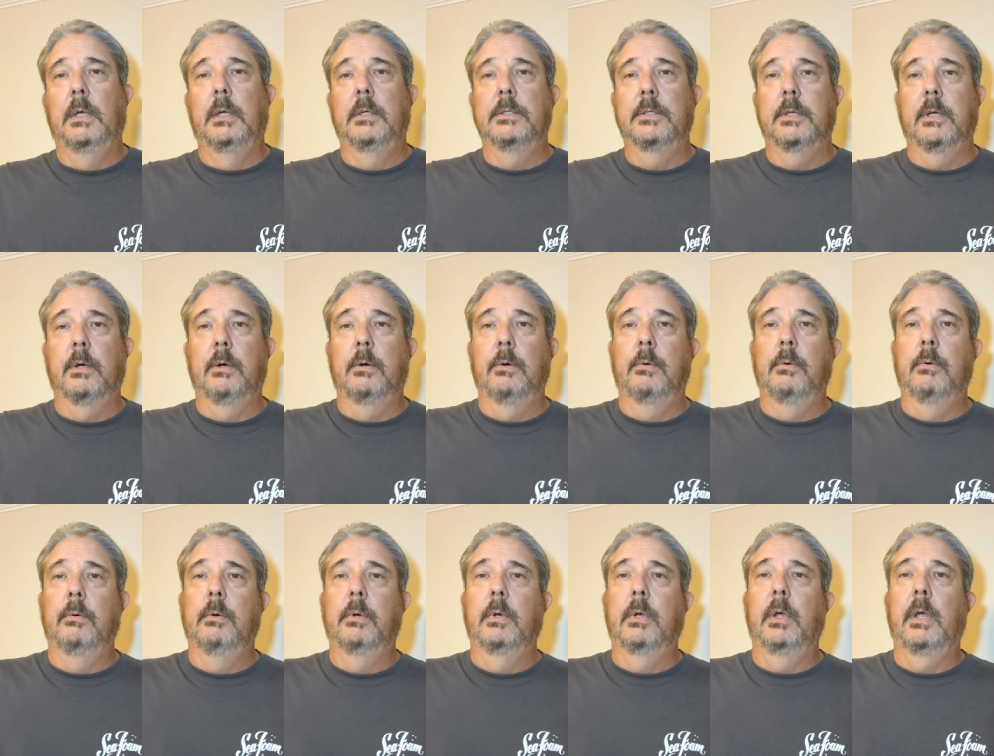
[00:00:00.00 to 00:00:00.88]

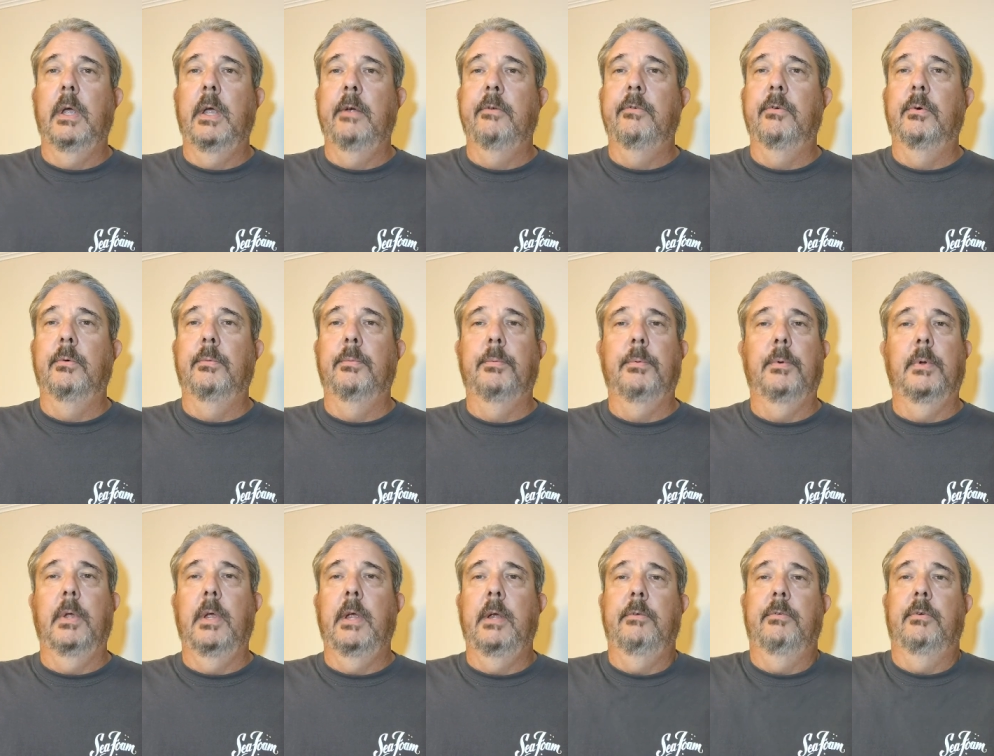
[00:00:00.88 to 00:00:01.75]
So every,
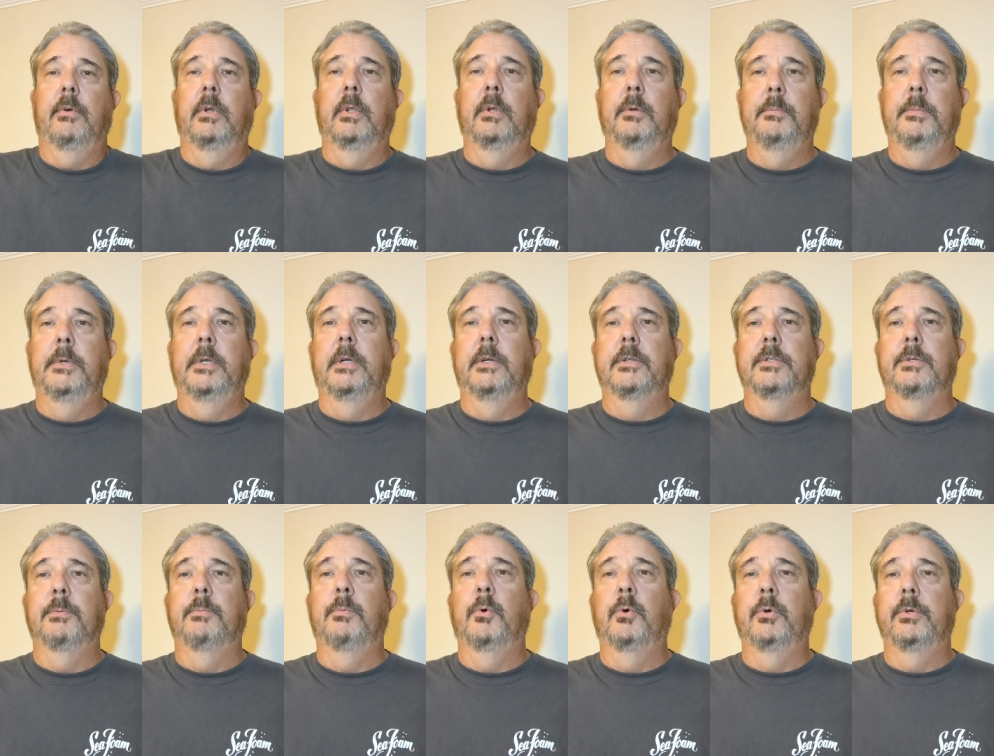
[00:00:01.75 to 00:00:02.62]
every little bit of
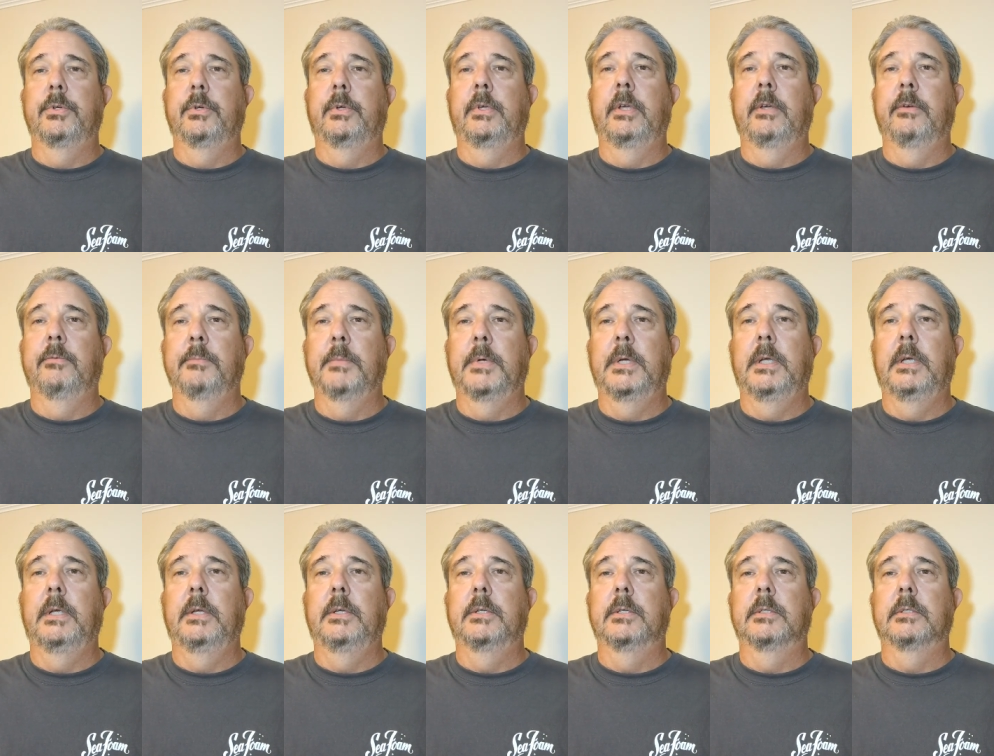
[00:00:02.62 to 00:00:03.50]
support you give
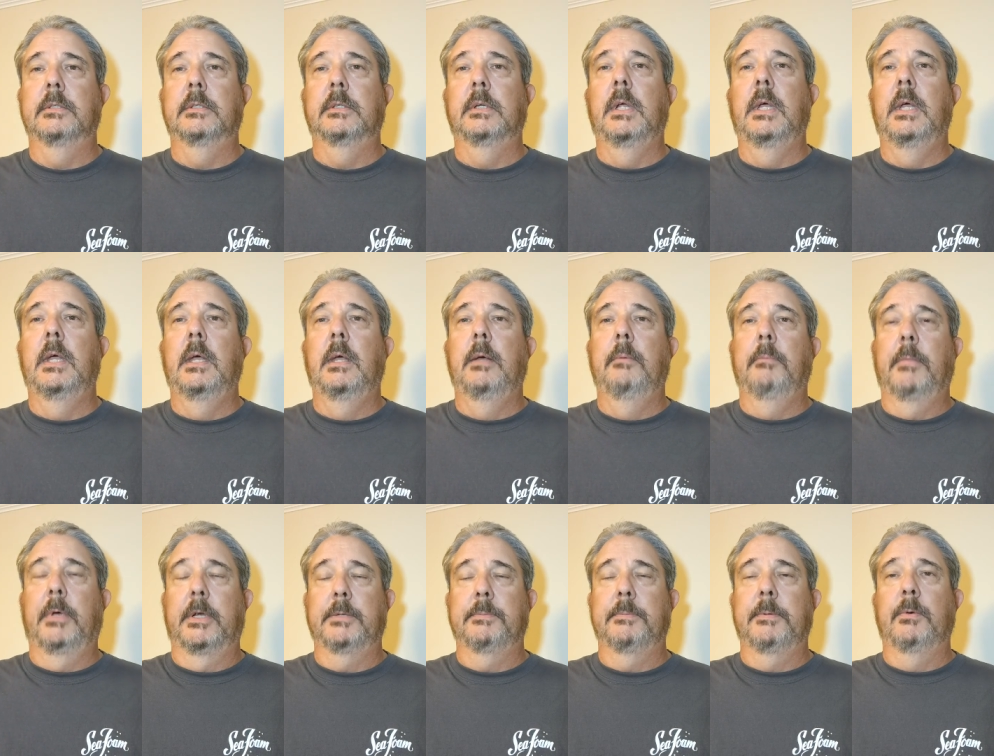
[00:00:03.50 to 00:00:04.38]
me just
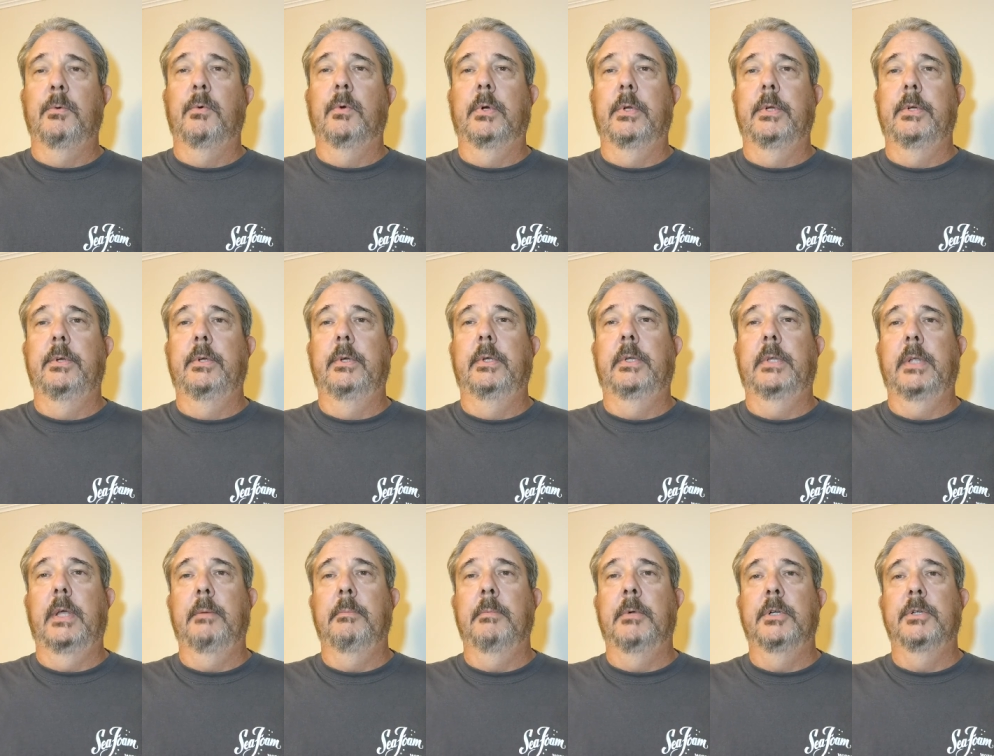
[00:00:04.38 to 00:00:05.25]
makes me want to do it
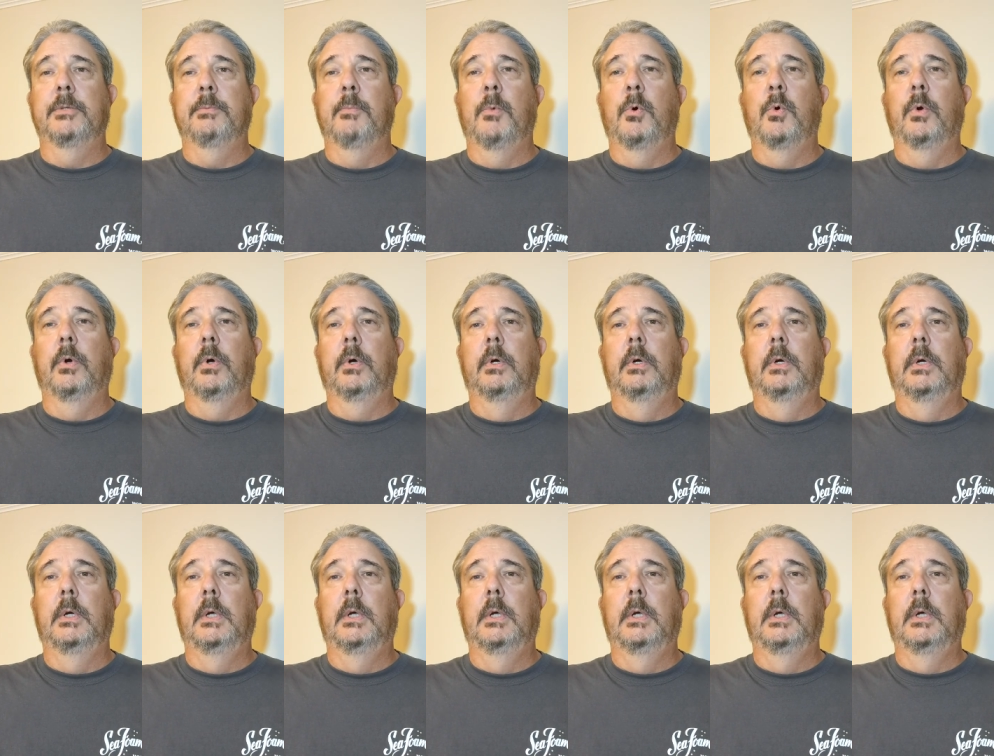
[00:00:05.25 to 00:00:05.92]
that much more.